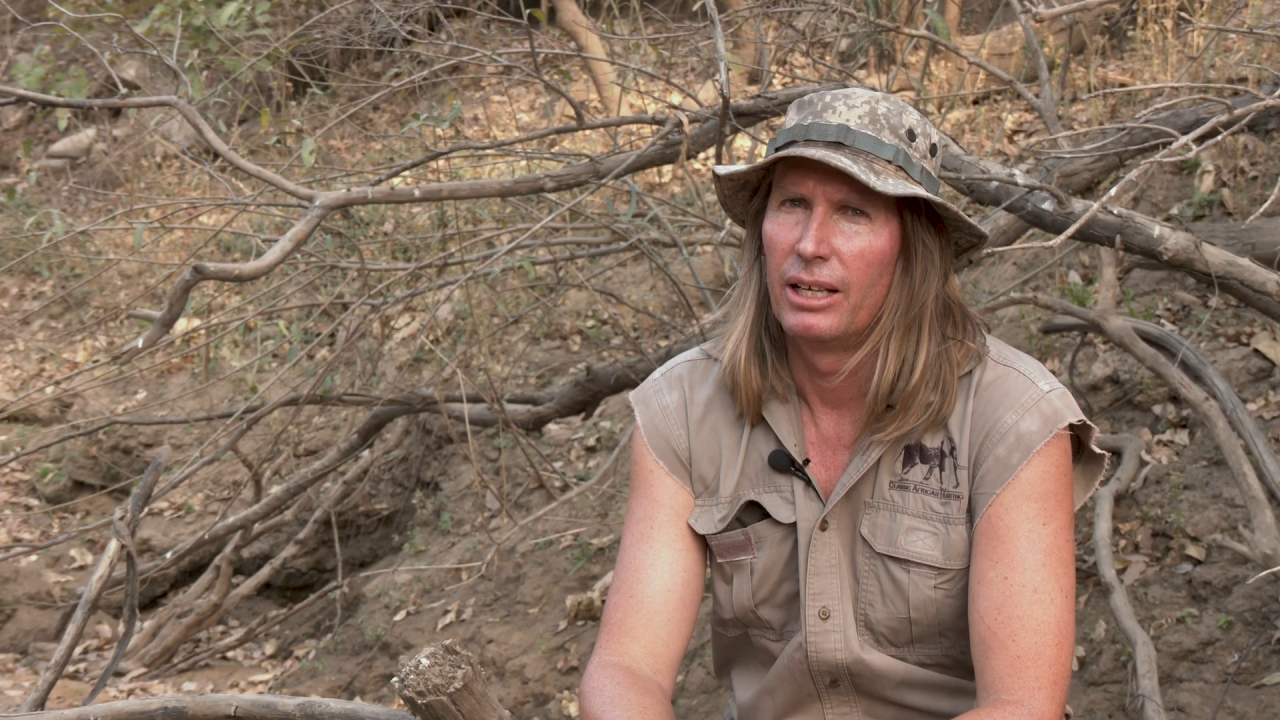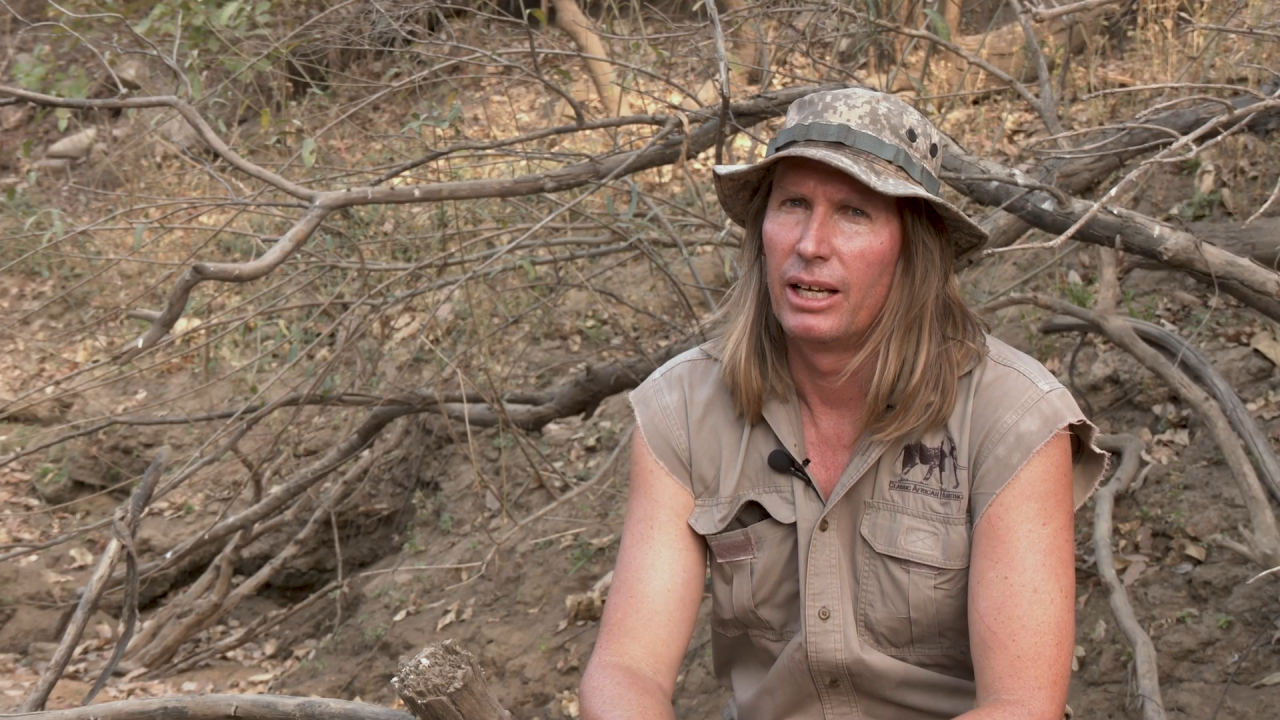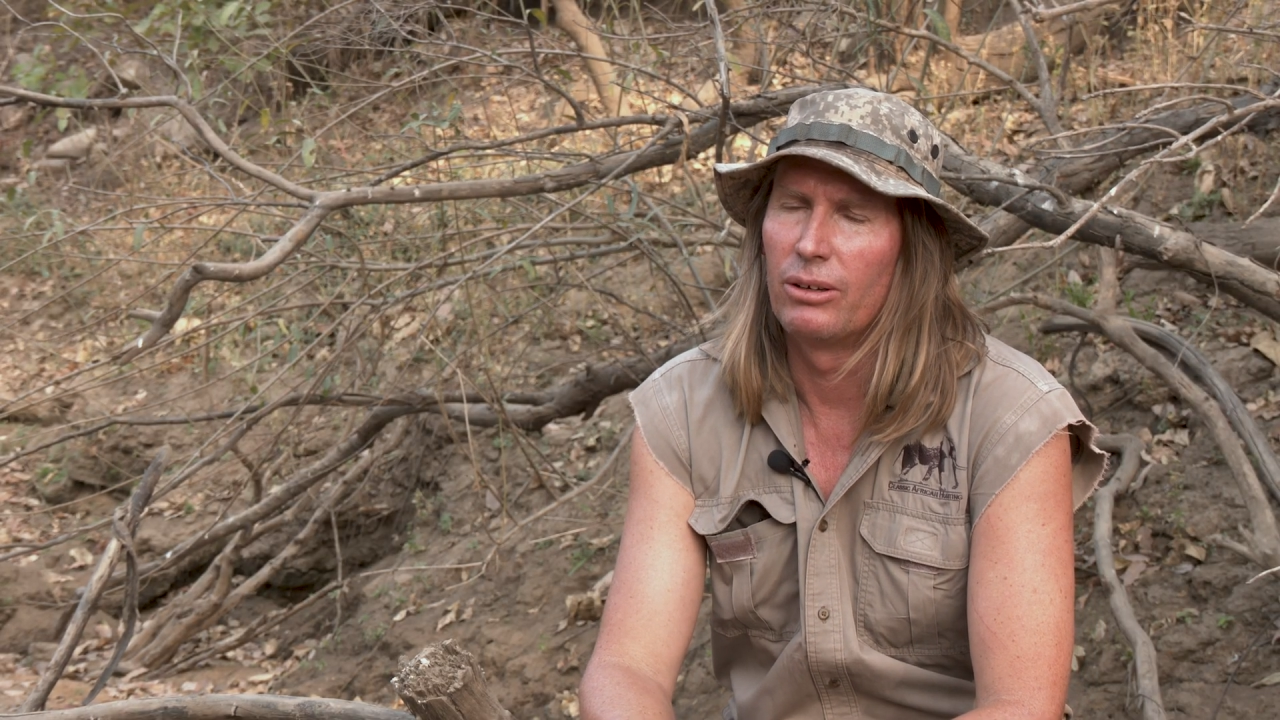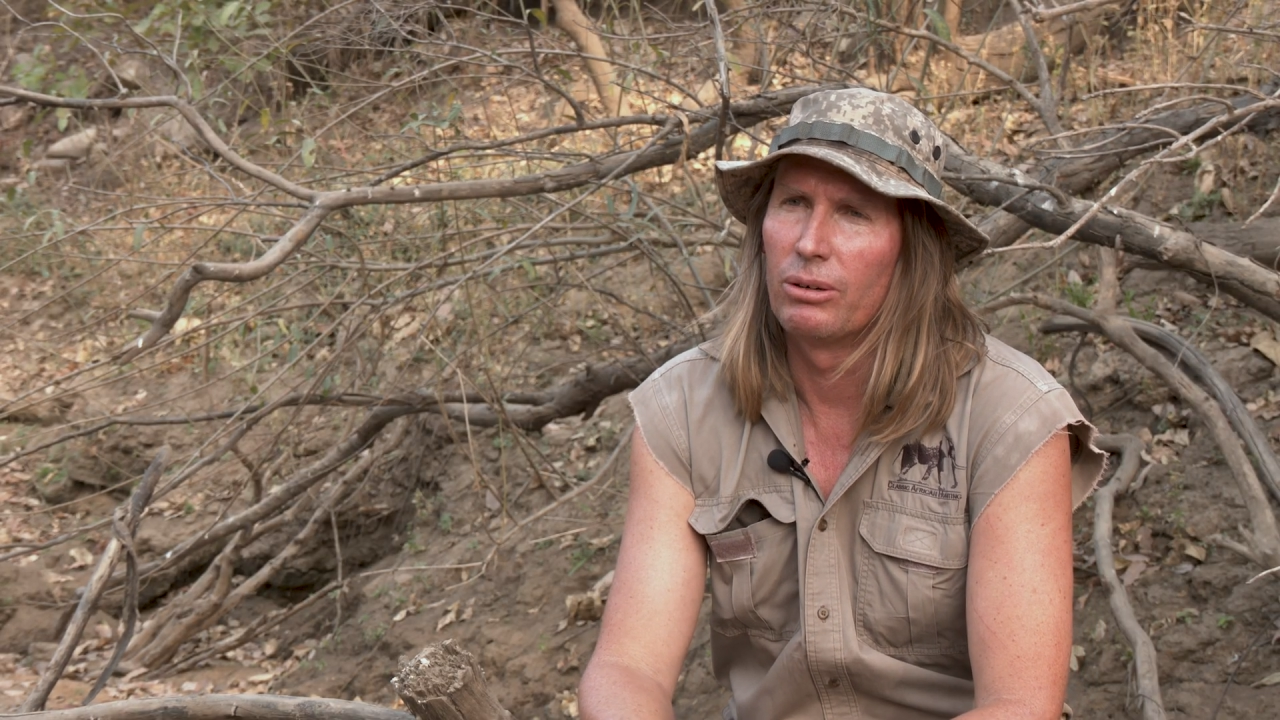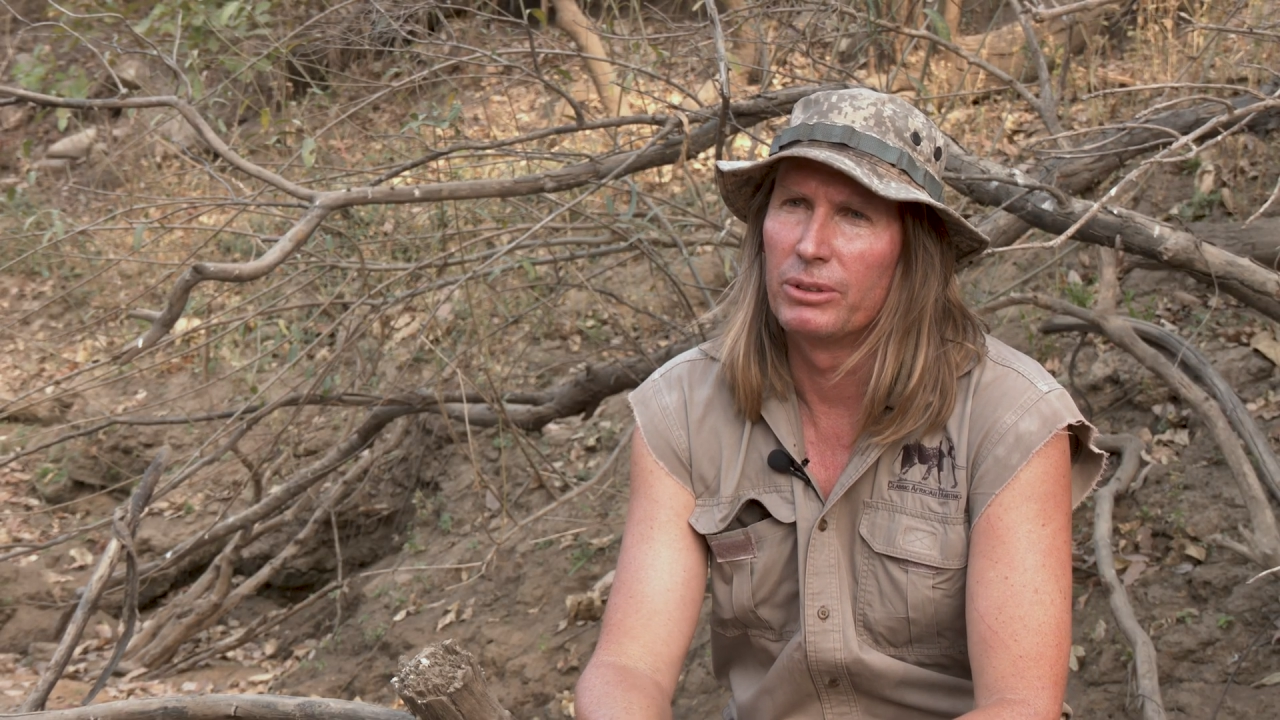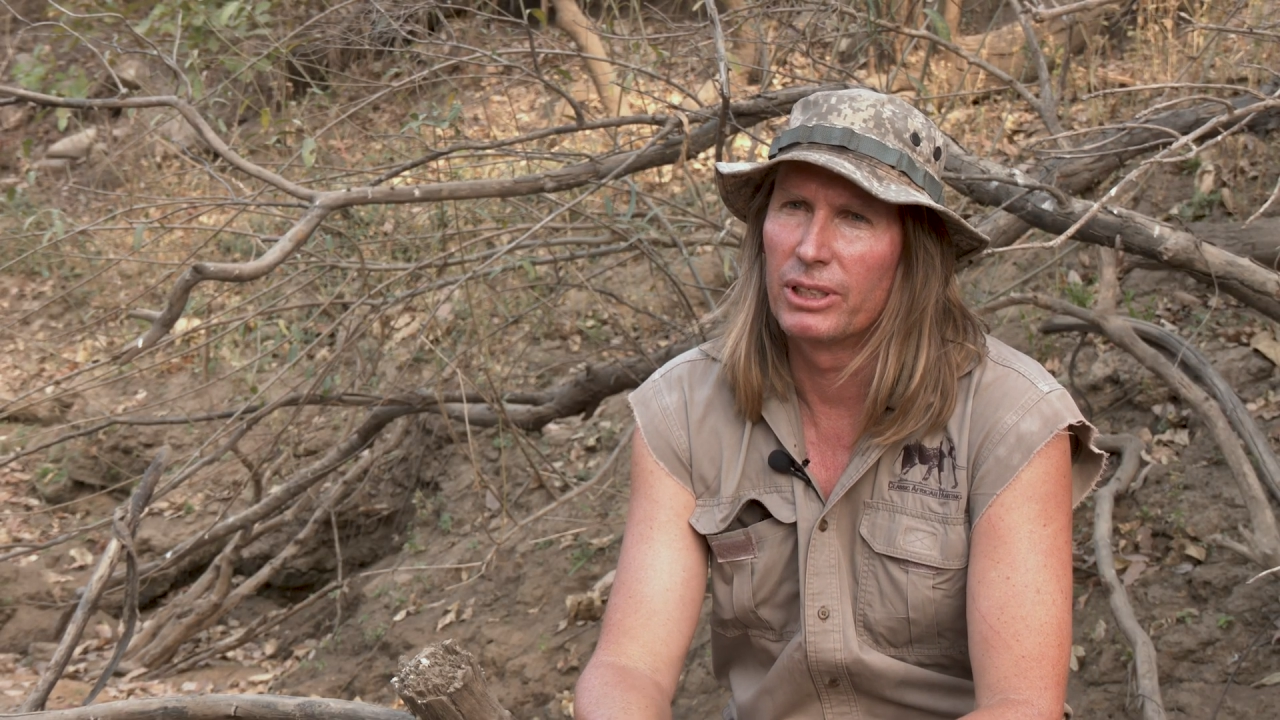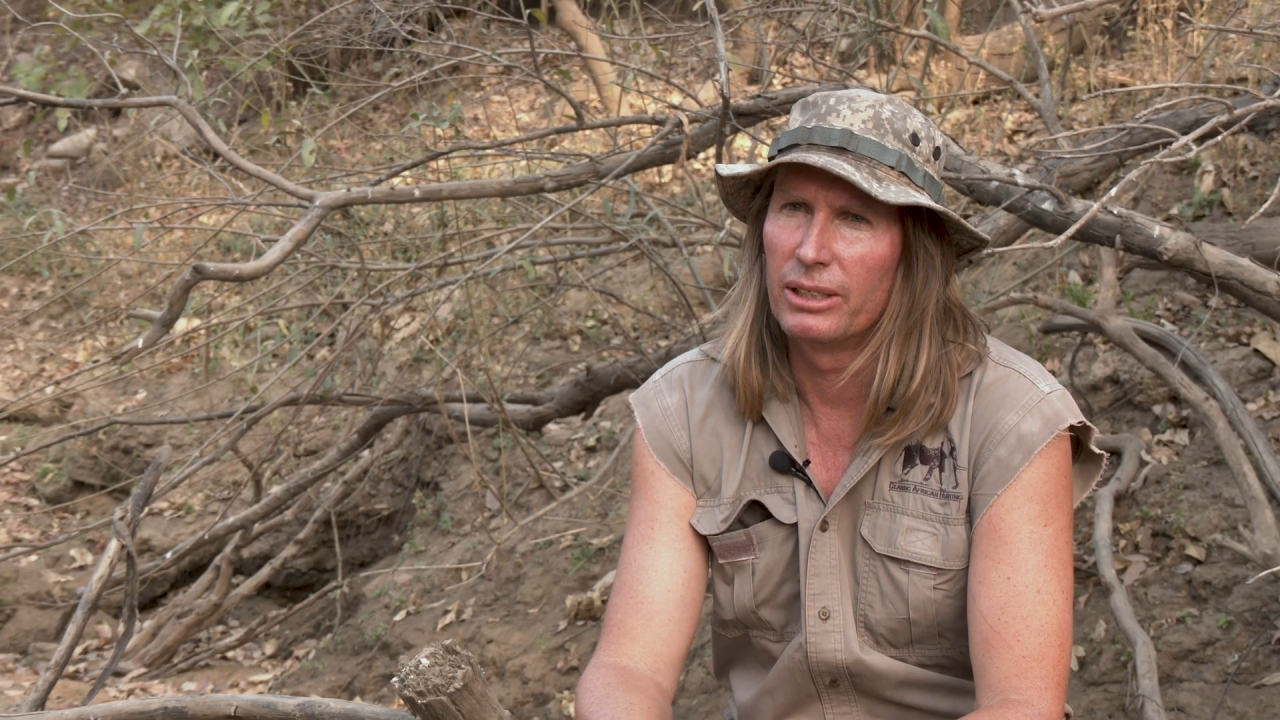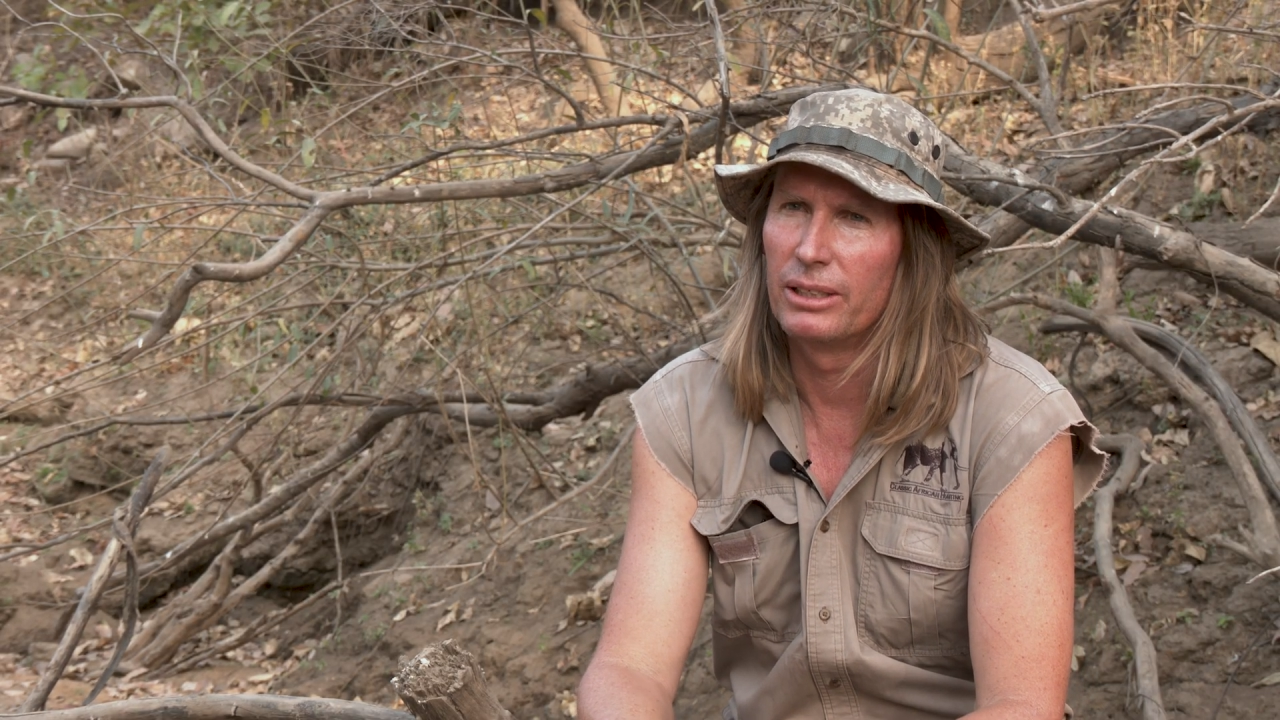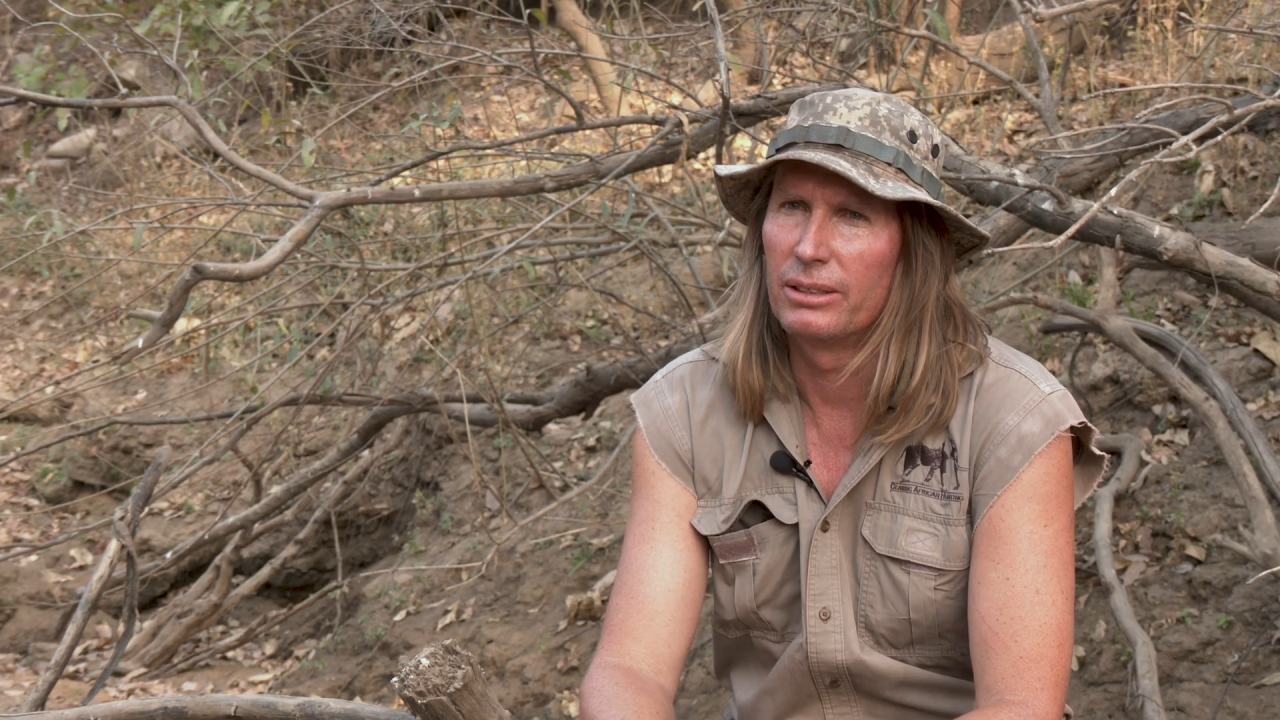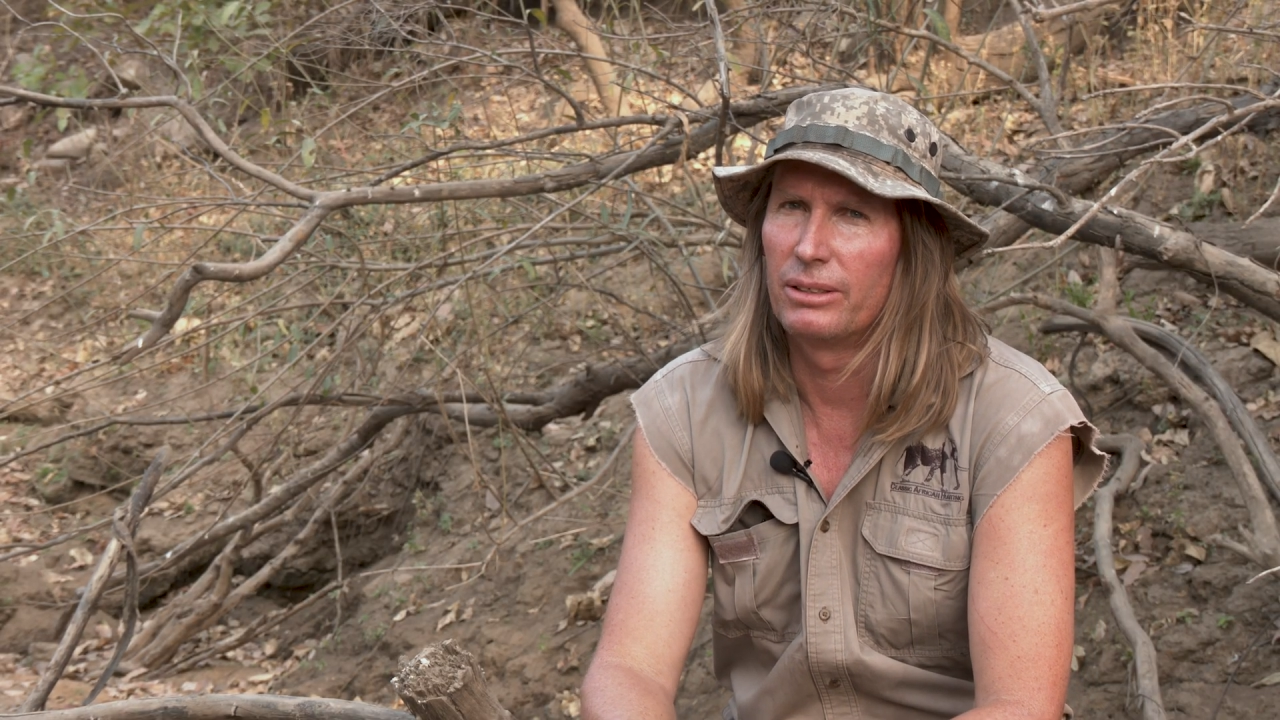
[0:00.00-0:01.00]
and
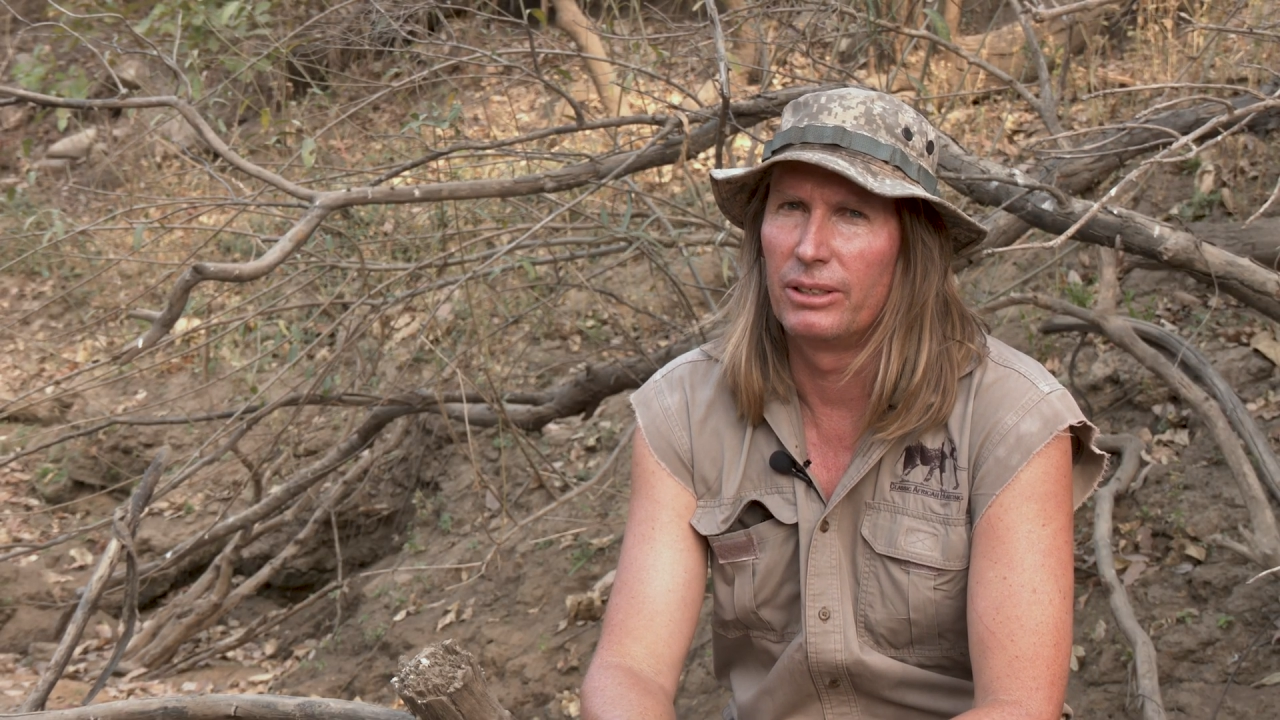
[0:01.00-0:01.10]
obviously